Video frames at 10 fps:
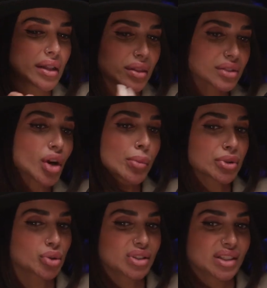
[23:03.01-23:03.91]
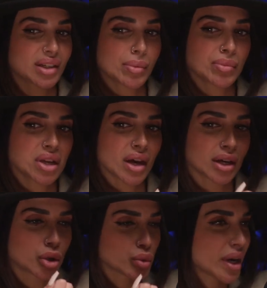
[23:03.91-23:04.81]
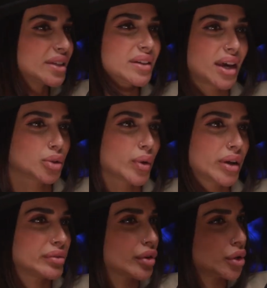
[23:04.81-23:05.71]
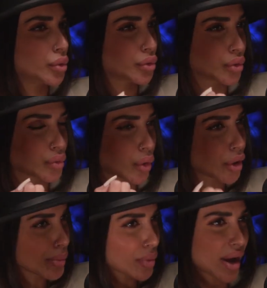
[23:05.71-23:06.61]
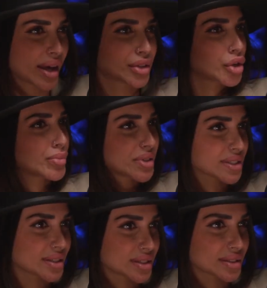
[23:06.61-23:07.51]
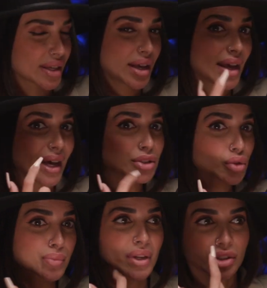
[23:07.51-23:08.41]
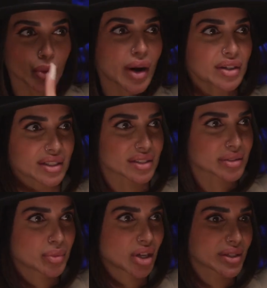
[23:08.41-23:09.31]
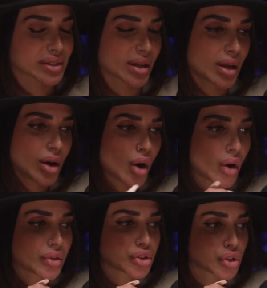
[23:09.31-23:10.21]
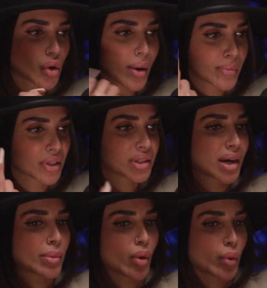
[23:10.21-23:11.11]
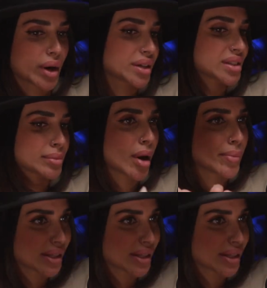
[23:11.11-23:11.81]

This opportunity can be a great gateway for you to grow your brand, your business, and to build awareness. Because on the show, I'm building awareness about